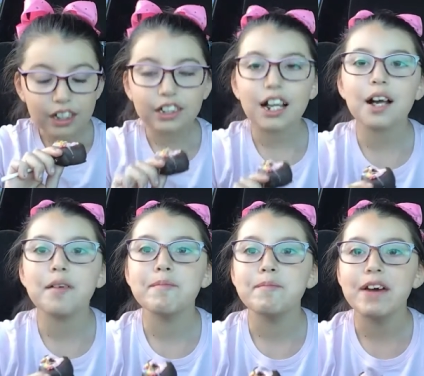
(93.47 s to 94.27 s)
it's
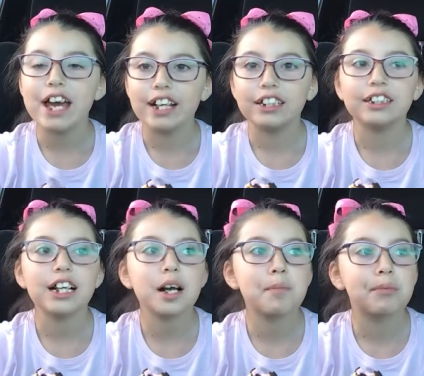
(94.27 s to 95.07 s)
like a mix. It's
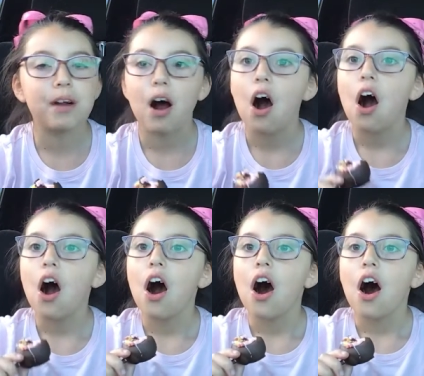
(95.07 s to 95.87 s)
like a
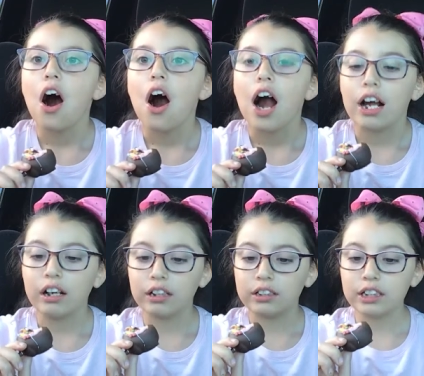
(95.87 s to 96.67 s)

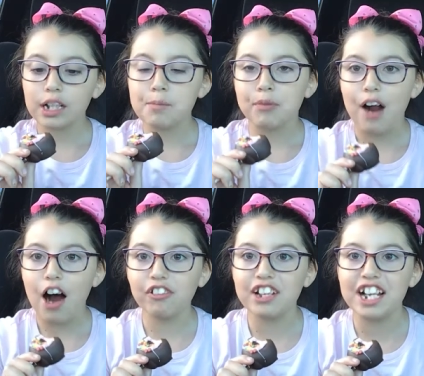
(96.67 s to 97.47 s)
it tastes like
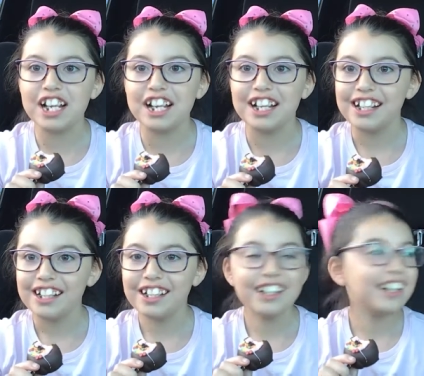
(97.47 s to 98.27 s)
brownie.
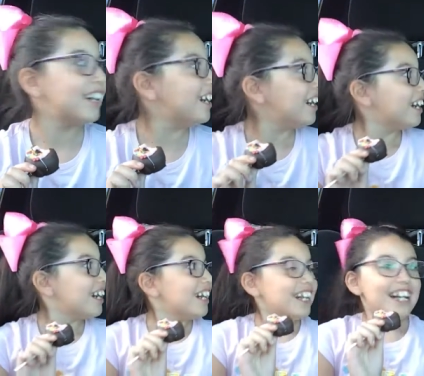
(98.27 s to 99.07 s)

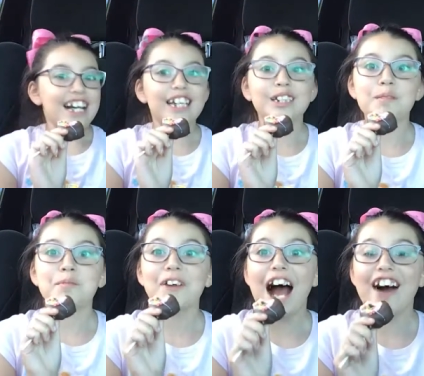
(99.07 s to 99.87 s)
It's
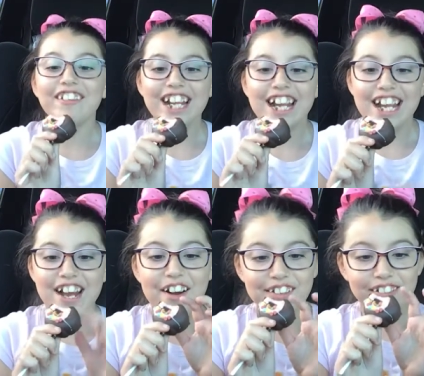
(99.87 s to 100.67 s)

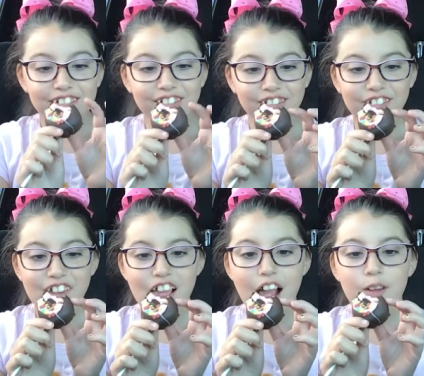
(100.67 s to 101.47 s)
brownie.
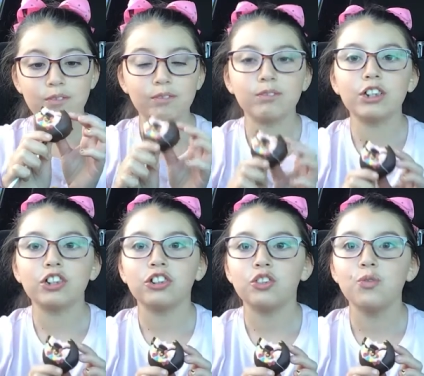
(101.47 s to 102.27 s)
With,
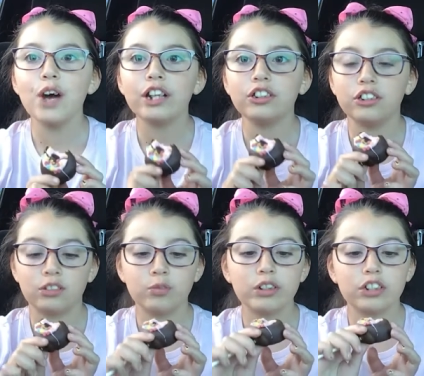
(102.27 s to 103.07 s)

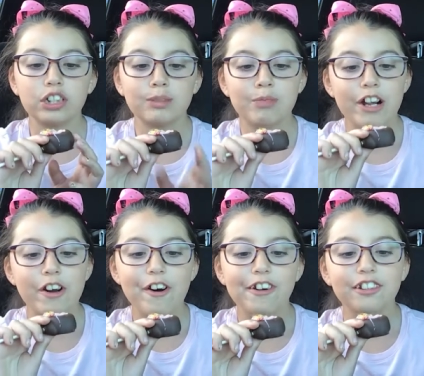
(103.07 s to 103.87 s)
with the
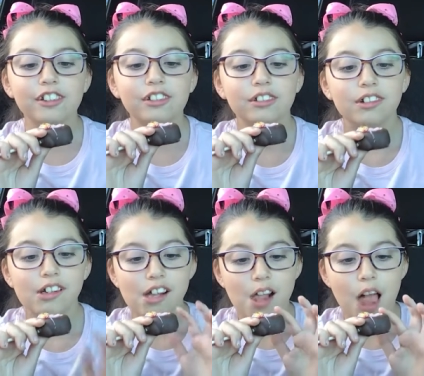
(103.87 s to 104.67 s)
sprinkles
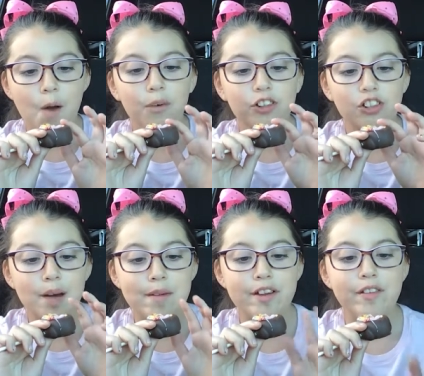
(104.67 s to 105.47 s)
and with
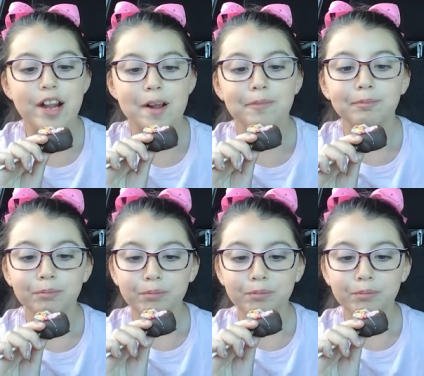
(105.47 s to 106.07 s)
strawberry